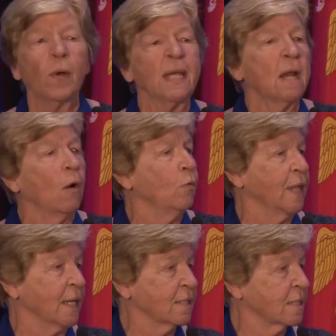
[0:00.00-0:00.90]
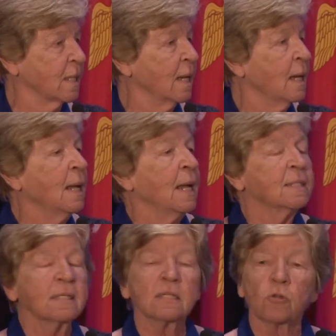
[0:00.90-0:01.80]
we know this?
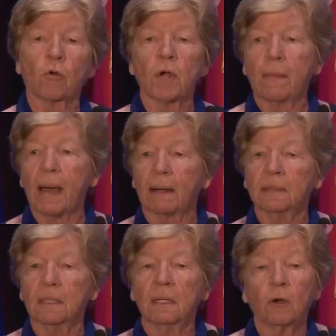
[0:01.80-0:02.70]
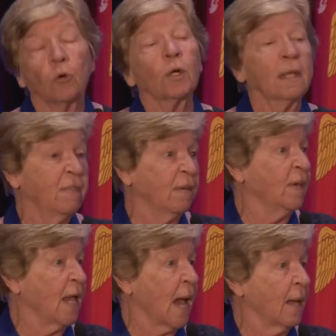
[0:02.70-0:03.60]
It's a story about early
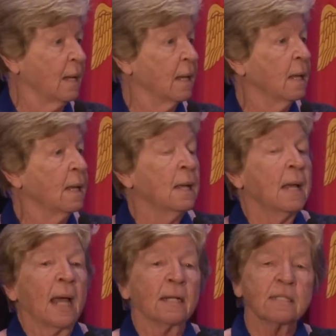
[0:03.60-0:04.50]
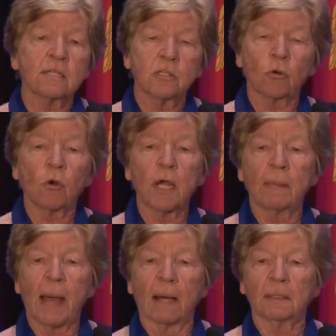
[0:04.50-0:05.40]
VVA. And it's a story
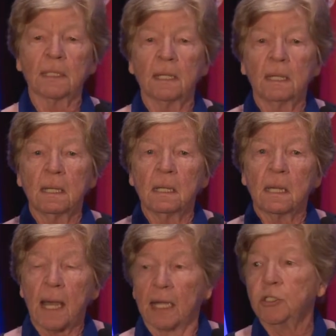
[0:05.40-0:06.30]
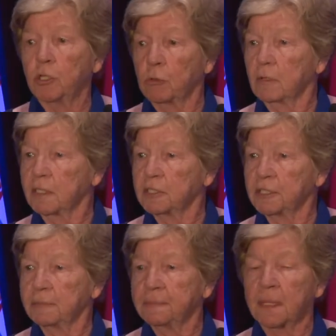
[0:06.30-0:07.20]
about Agent Orange.
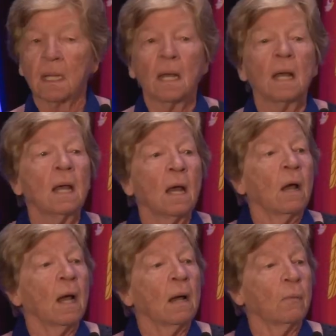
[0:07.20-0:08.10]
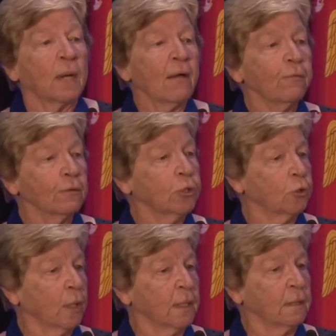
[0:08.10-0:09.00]
When I first
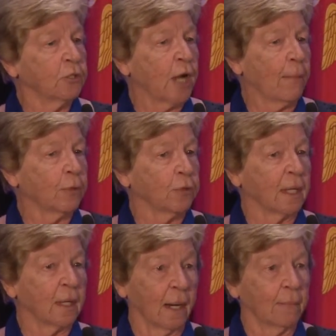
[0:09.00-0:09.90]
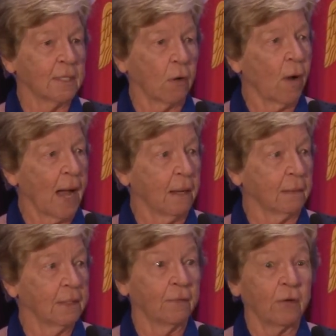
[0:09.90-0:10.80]
joined the chapter in Columbus, Ohio,
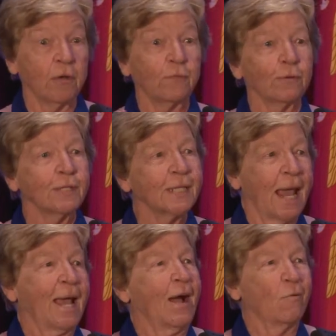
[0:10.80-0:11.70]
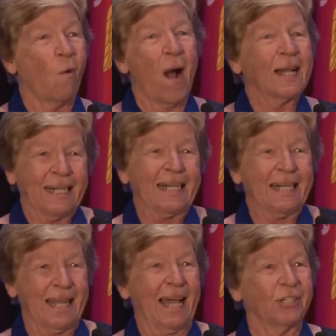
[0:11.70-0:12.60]
the very first day I walked
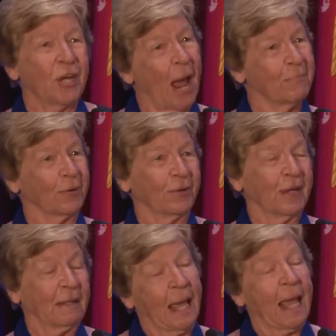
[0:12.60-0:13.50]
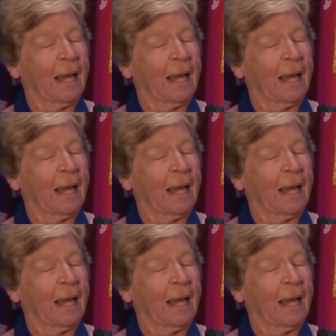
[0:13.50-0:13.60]
into that chapter, and